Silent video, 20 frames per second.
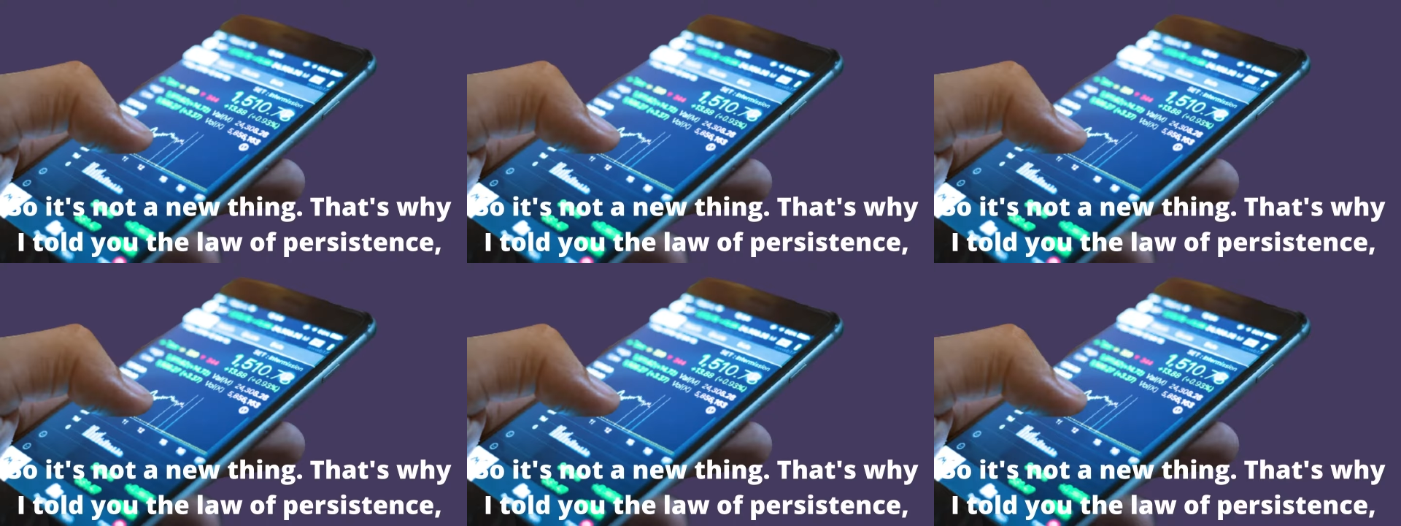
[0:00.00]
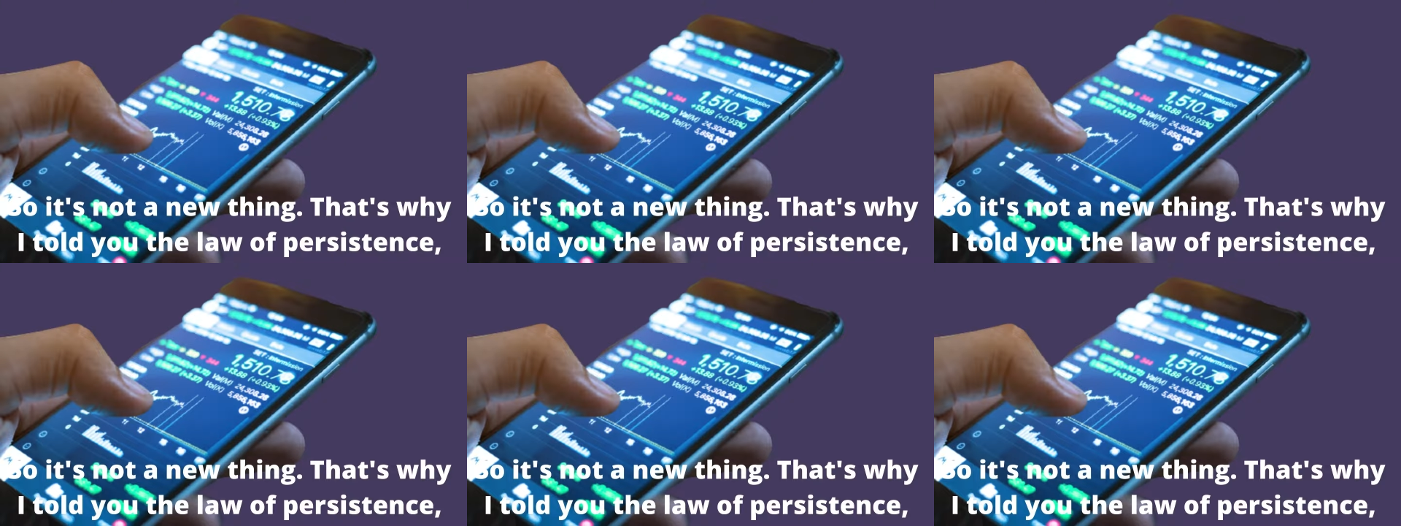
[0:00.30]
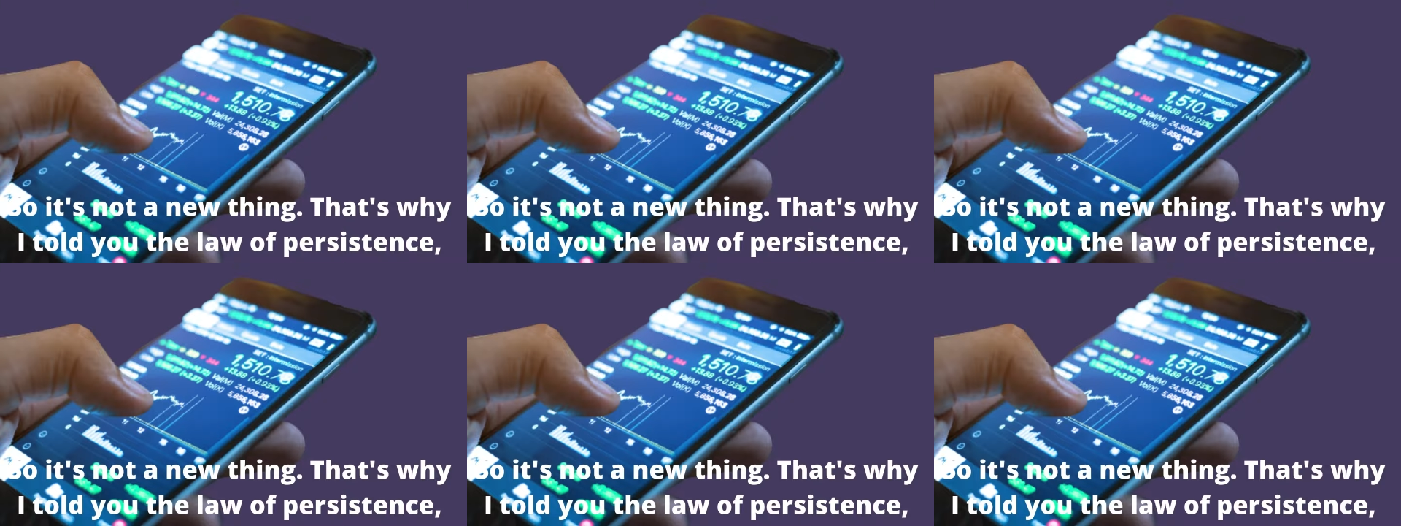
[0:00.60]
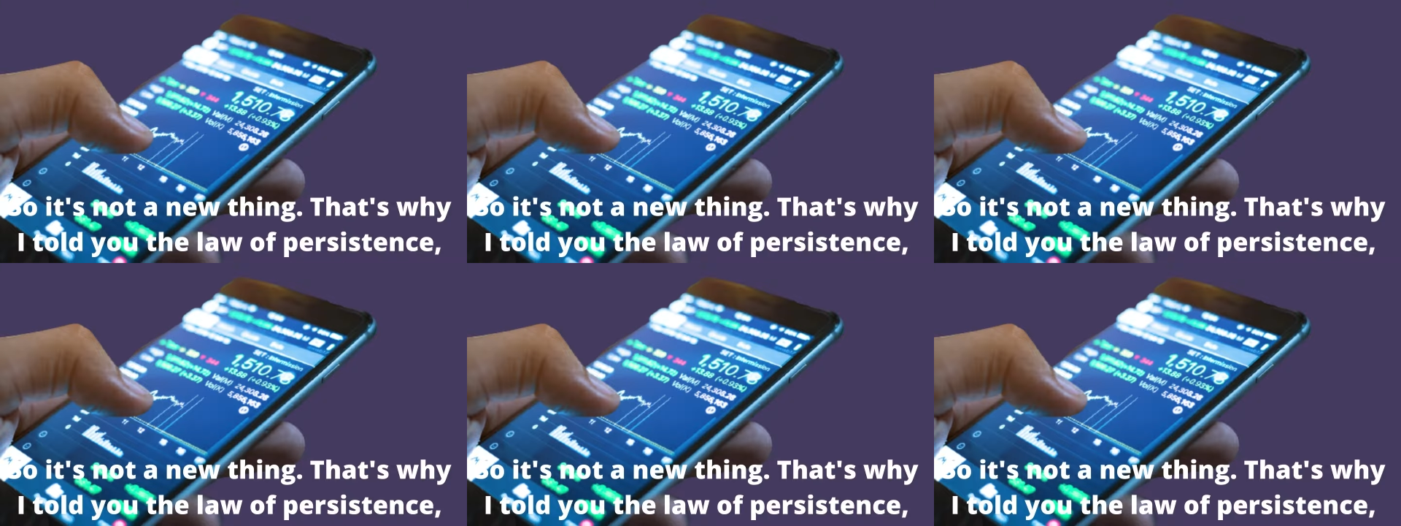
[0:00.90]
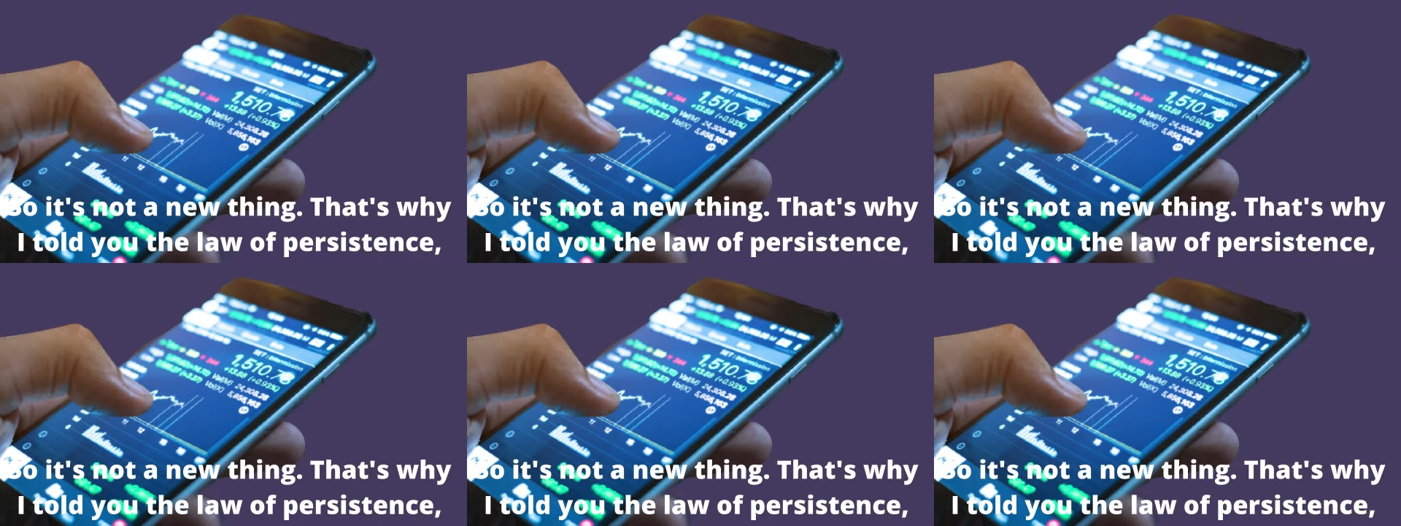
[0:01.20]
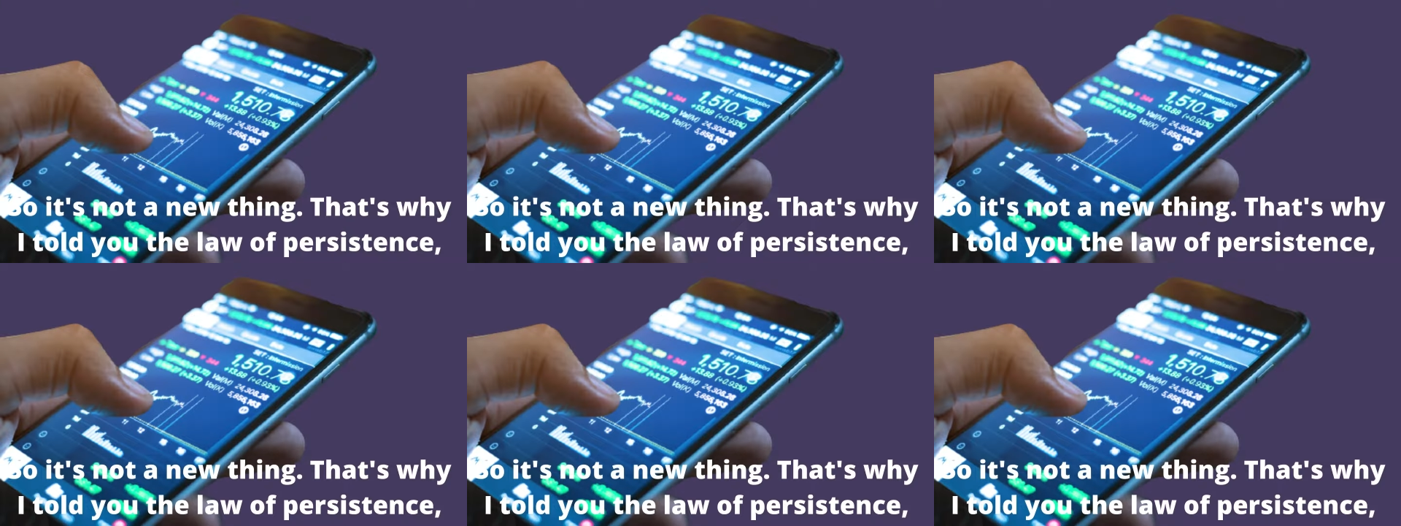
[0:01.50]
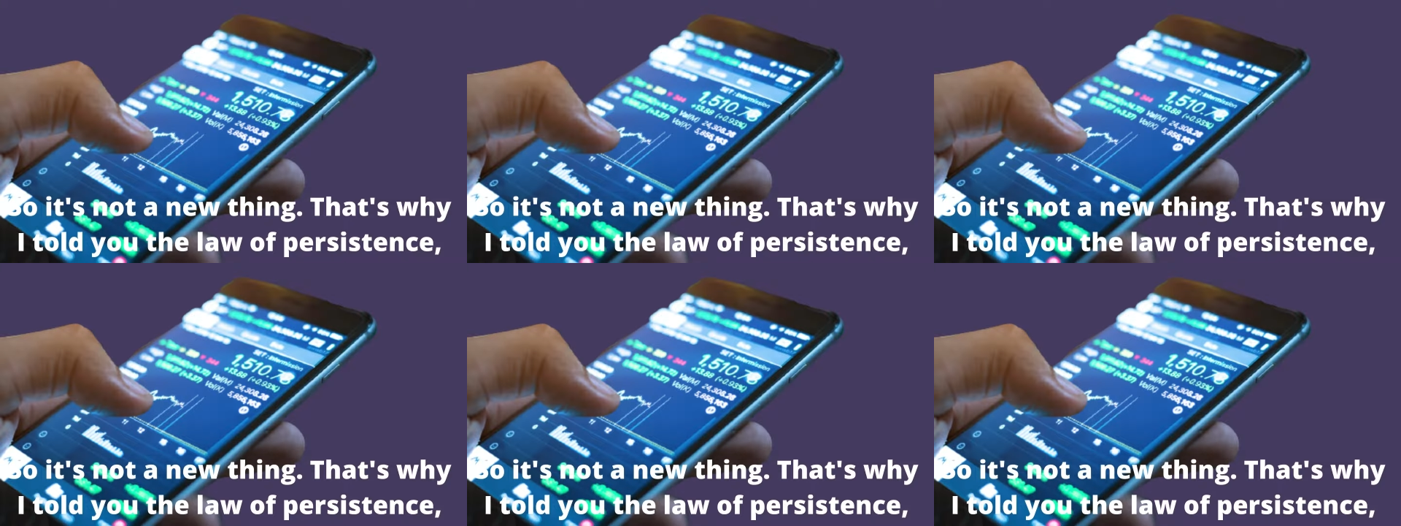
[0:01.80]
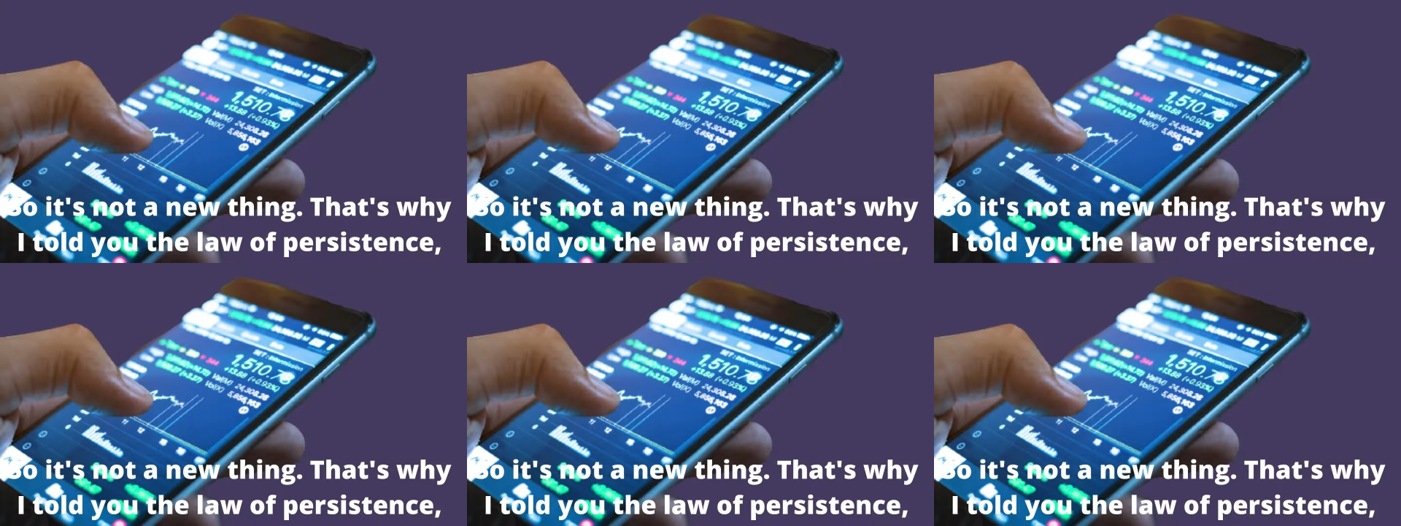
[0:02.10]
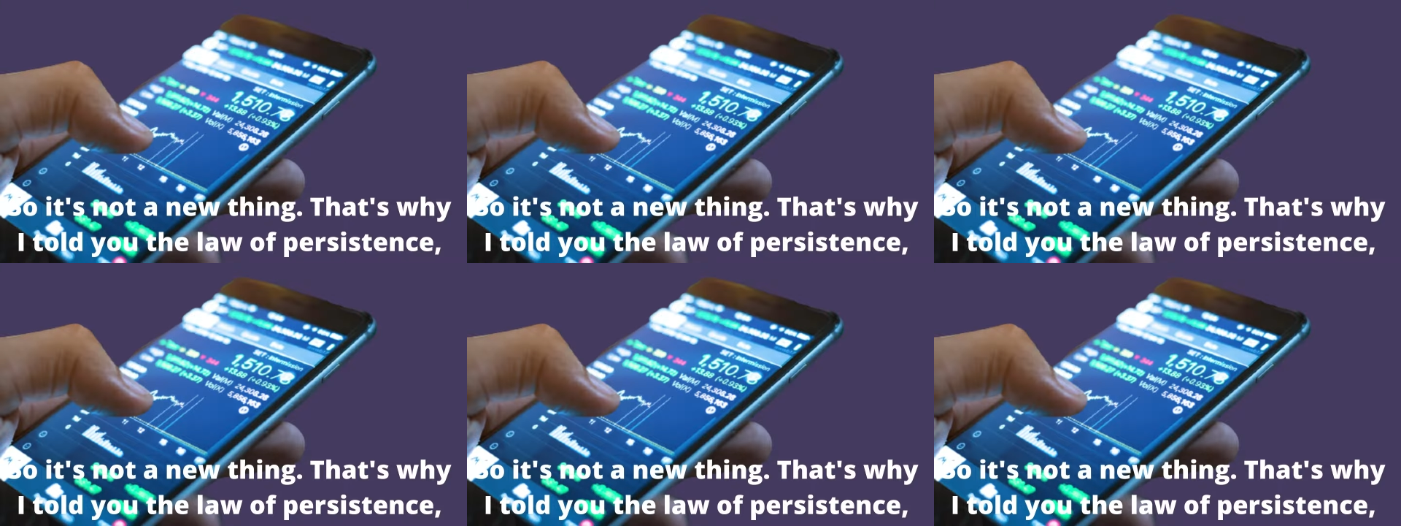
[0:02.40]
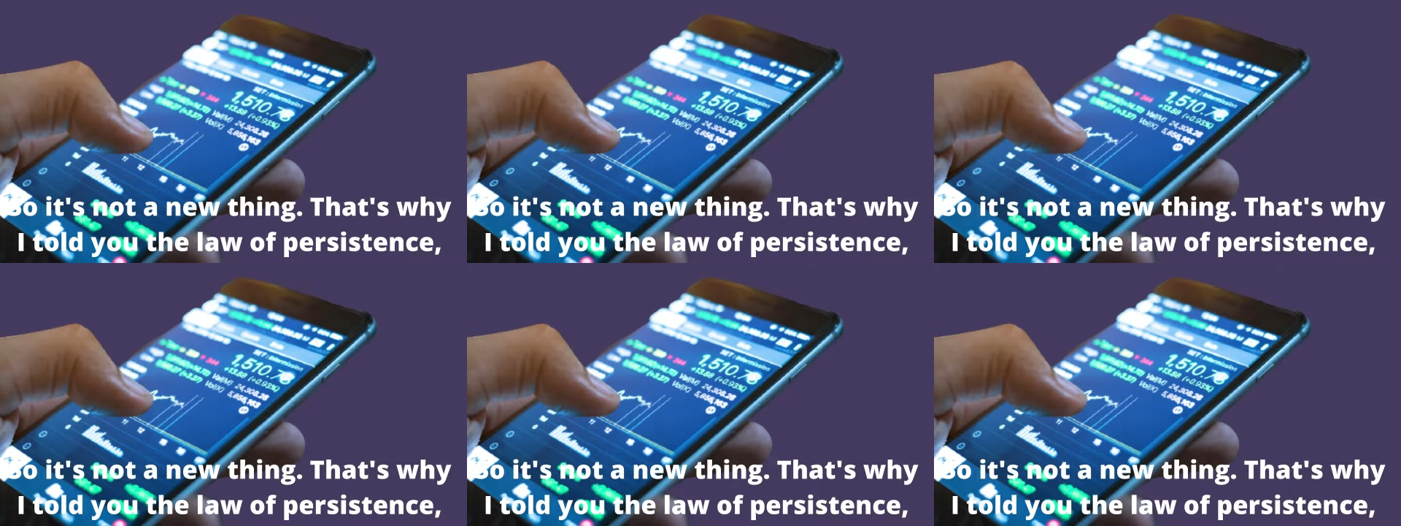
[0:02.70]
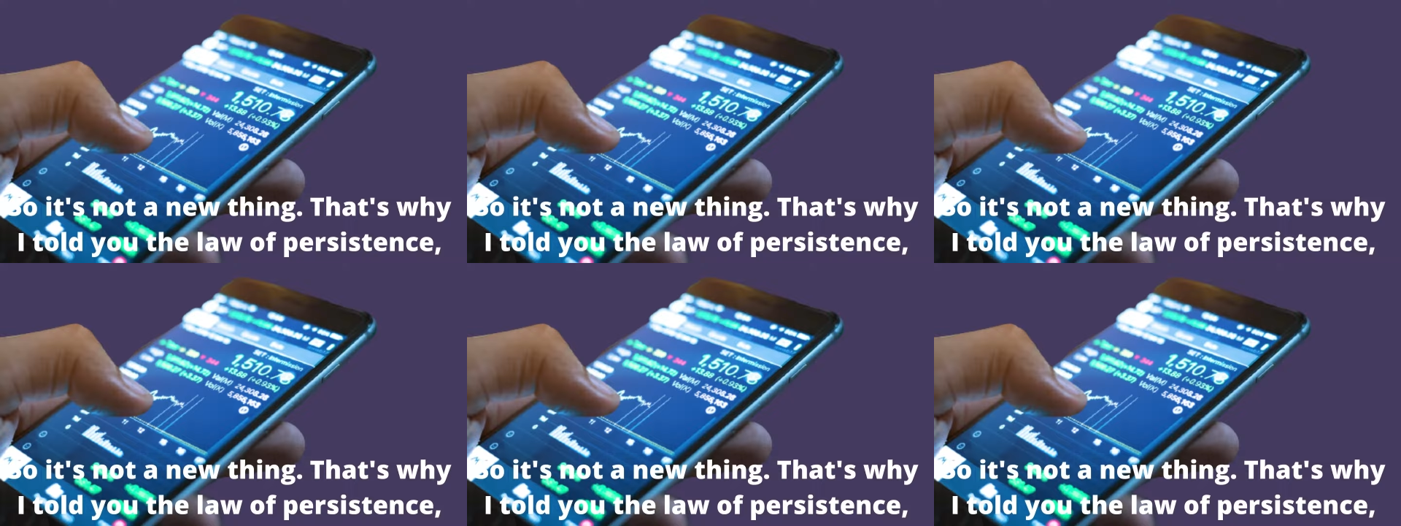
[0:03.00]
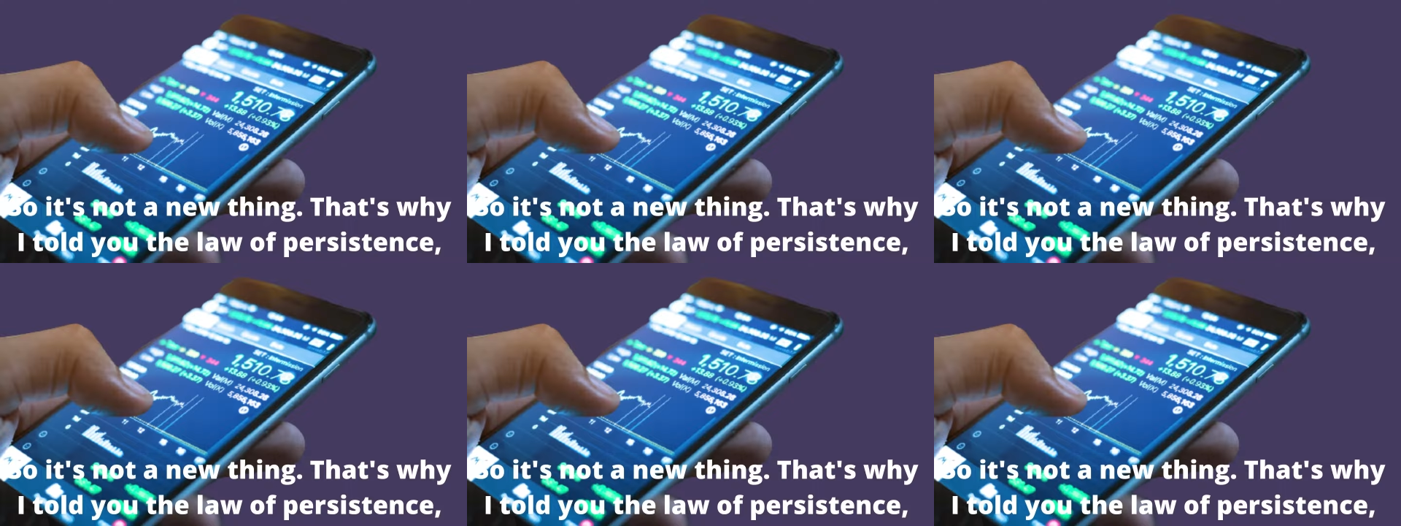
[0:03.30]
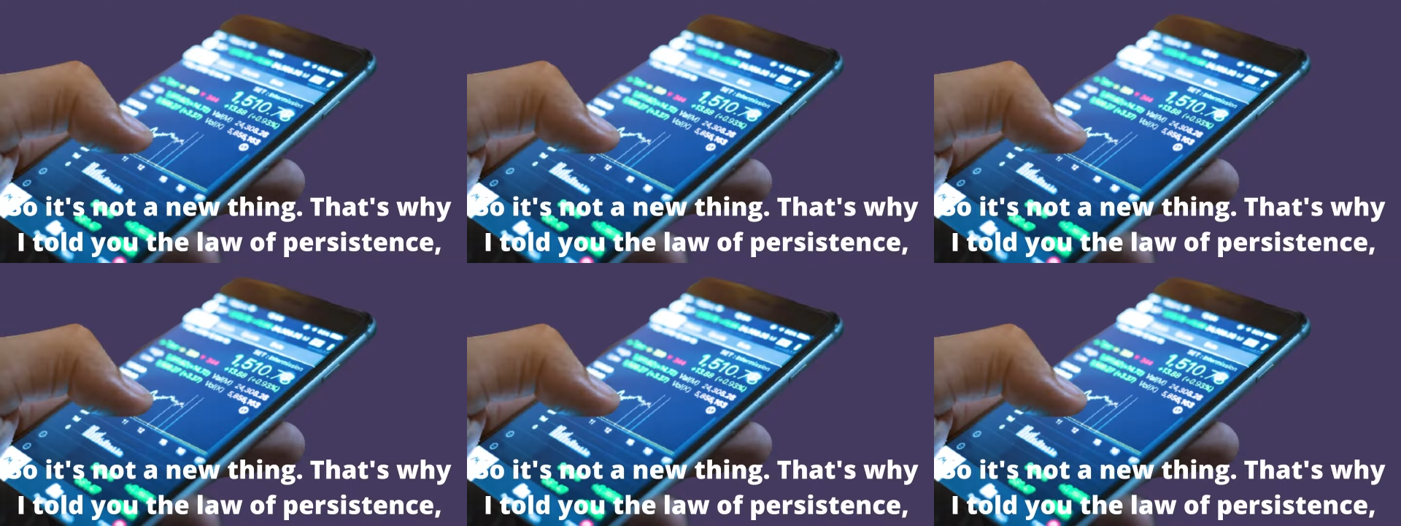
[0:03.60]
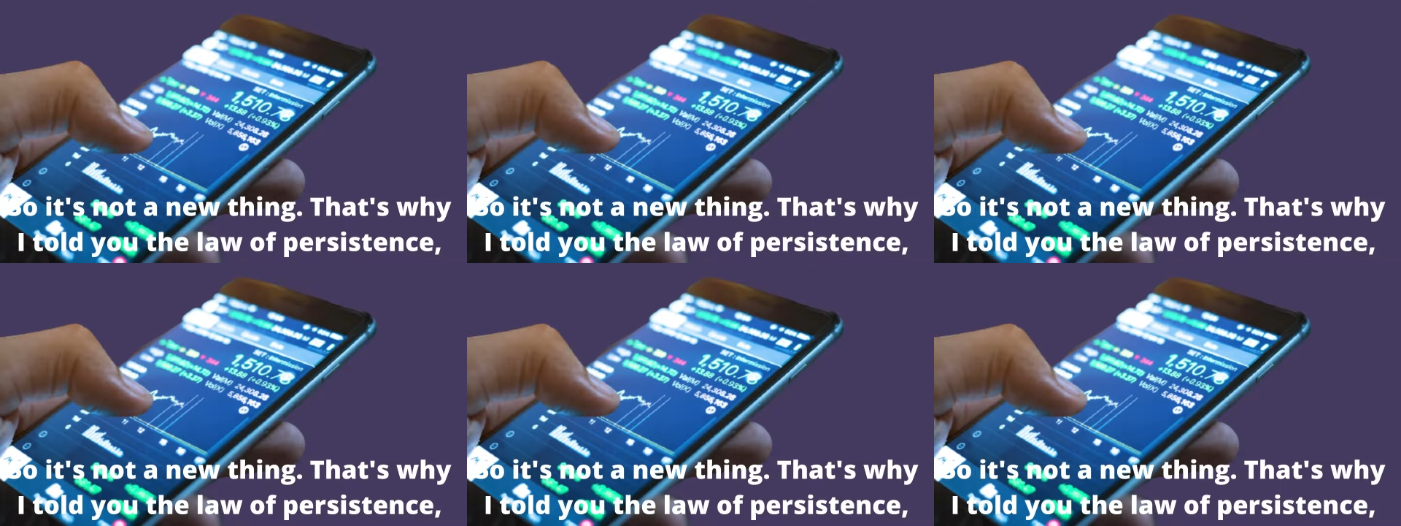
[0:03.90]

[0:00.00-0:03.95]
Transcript: (no speaker visible)